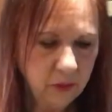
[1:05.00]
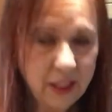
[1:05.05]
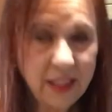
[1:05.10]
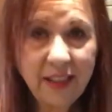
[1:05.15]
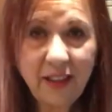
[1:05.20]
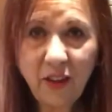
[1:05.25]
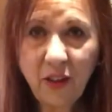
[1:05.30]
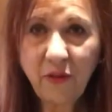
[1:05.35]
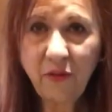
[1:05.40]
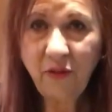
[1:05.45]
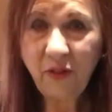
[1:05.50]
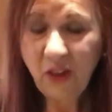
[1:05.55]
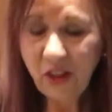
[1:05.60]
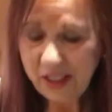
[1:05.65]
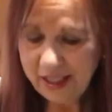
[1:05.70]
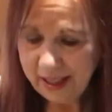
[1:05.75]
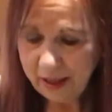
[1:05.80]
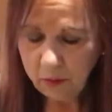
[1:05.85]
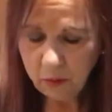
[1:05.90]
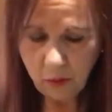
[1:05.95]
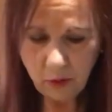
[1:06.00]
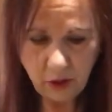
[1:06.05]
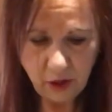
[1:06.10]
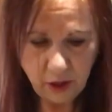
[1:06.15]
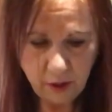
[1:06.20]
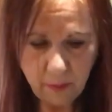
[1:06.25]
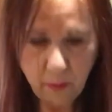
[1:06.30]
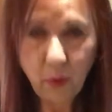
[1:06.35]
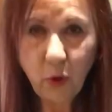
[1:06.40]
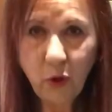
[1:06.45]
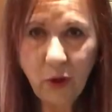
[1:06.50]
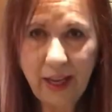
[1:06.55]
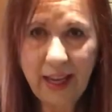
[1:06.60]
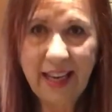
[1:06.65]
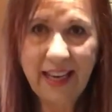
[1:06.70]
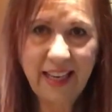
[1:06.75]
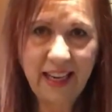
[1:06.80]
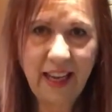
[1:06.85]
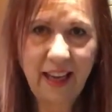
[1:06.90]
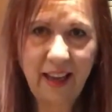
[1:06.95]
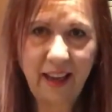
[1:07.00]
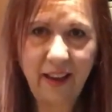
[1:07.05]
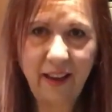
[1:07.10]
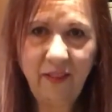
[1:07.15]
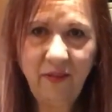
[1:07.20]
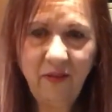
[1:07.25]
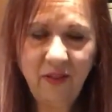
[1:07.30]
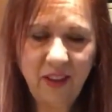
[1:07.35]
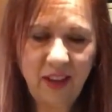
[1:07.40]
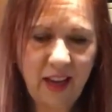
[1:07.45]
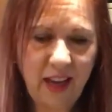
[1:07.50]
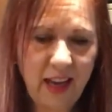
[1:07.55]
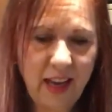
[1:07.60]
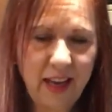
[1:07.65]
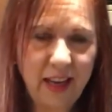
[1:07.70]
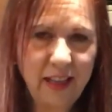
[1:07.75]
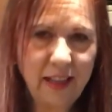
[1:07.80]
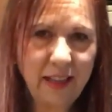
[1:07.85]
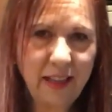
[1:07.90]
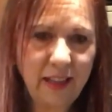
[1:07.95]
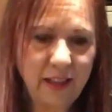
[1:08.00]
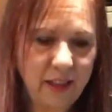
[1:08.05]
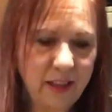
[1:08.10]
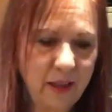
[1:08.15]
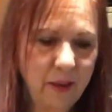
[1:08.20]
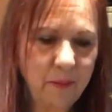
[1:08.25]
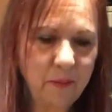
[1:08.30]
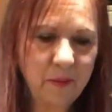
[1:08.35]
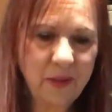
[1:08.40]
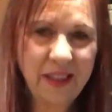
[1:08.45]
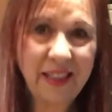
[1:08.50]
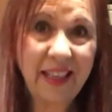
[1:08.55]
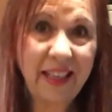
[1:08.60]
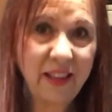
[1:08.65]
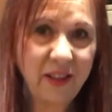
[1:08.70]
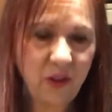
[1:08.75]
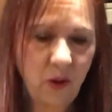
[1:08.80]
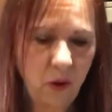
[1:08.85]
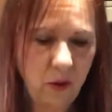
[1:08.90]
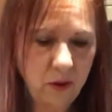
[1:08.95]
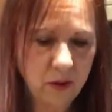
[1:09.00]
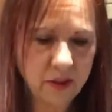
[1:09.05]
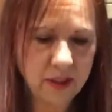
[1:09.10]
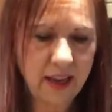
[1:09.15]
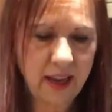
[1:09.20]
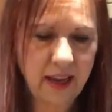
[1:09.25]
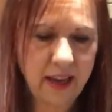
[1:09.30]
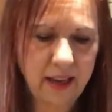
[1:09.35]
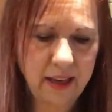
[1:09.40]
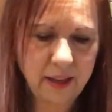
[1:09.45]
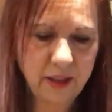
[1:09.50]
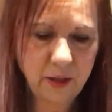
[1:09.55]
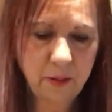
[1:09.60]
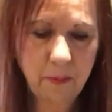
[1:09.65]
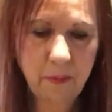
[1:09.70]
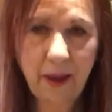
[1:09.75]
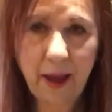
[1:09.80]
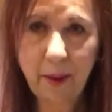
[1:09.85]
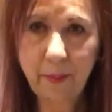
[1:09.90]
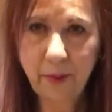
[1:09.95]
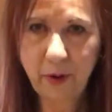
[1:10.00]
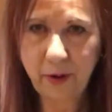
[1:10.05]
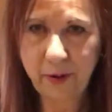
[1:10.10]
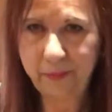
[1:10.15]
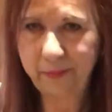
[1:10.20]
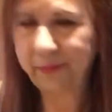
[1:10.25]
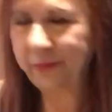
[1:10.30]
Okay, so the first thing we're going to put in here is some sea salt and some pepper.